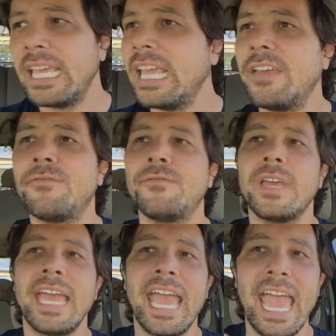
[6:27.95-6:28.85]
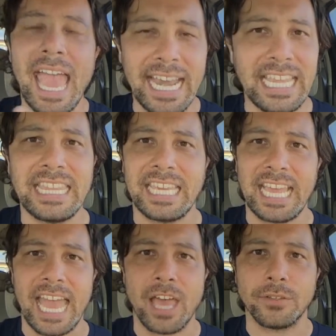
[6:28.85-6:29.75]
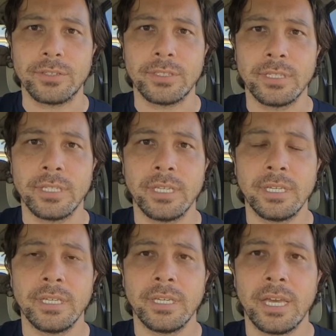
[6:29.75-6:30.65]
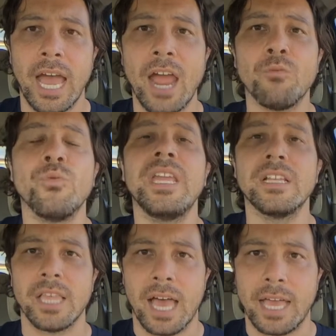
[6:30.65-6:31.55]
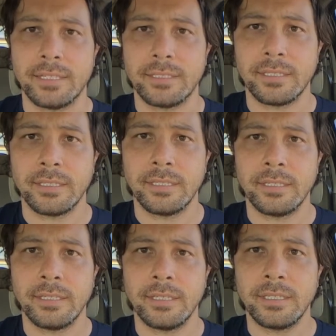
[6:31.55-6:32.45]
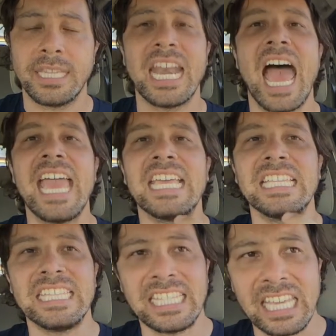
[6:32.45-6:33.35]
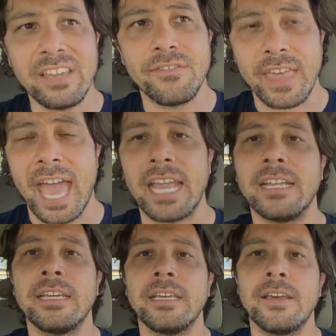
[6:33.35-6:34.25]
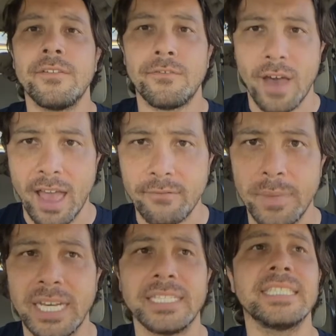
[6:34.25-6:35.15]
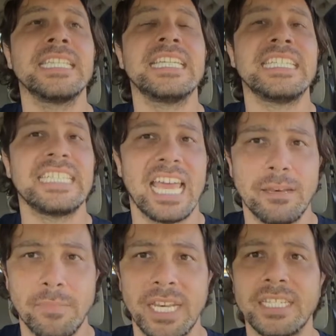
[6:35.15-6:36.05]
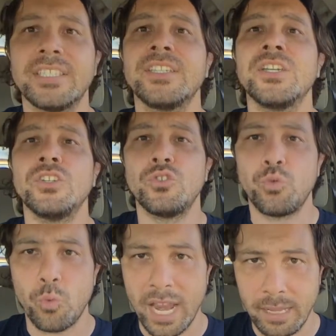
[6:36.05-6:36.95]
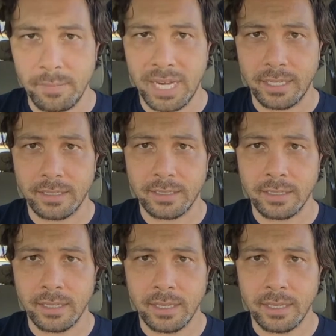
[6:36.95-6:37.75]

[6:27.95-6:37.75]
if anything else, I realize that I can give that 5 minutes, 10 minutes, 20 minutes.